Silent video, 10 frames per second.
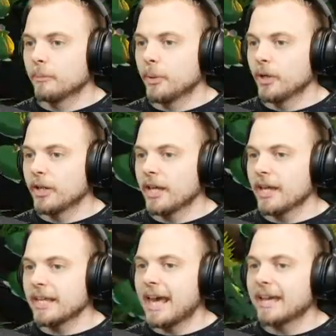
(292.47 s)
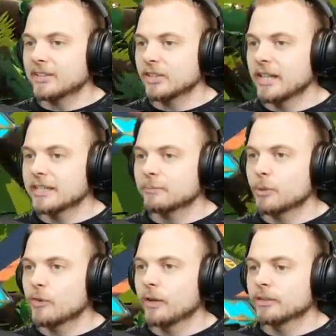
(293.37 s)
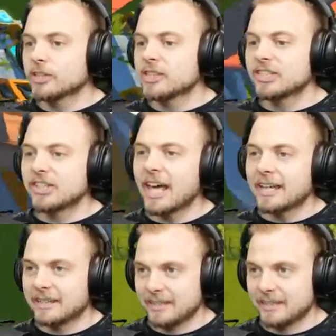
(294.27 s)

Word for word: But uh, yeah, so let's move on to the second